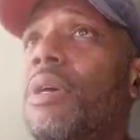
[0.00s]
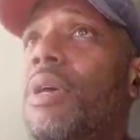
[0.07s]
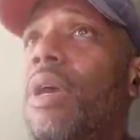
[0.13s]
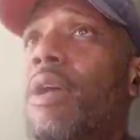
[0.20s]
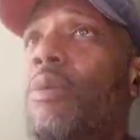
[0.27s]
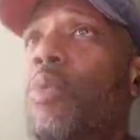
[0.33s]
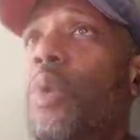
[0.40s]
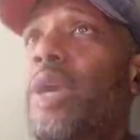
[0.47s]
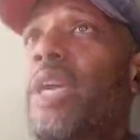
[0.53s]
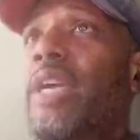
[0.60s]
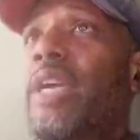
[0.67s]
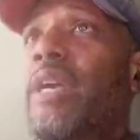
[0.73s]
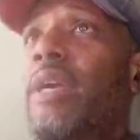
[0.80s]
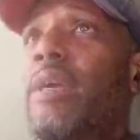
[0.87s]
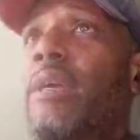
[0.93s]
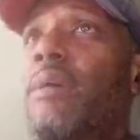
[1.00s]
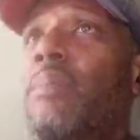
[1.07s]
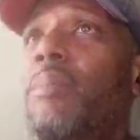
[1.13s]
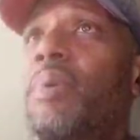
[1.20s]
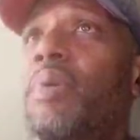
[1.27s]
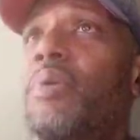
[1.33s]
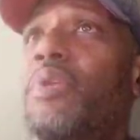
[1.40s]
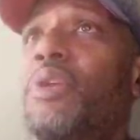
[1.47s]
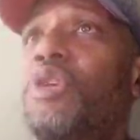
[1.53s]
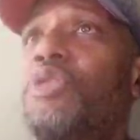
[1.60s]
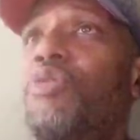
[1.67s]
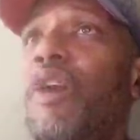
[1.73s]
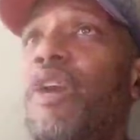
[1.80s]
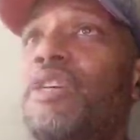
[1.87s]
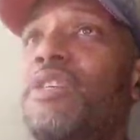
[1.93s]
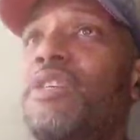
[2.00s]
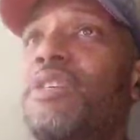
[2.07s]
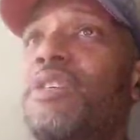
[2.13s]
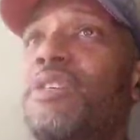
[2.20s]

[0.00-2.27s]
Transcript: And we build these races.